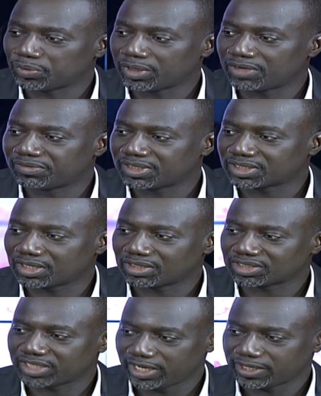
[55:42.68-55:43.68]
that we have
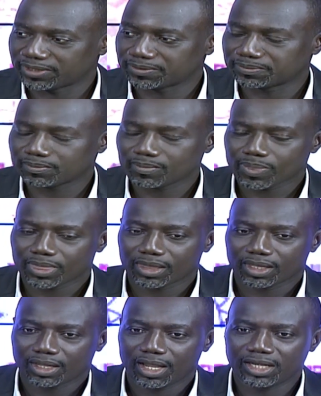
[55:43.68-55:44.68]
discussed here,
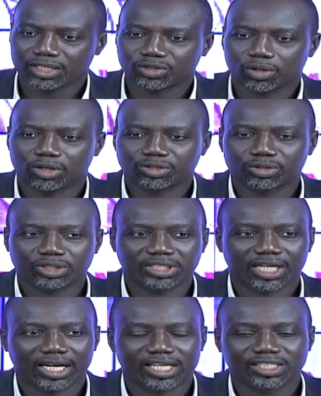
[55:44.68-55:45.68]
it is also
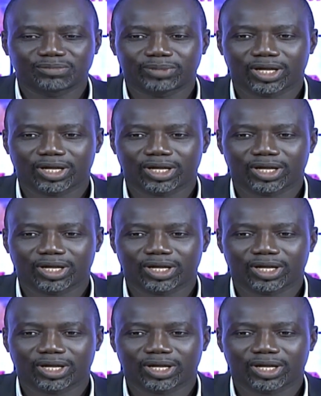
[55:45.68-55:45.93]
challenged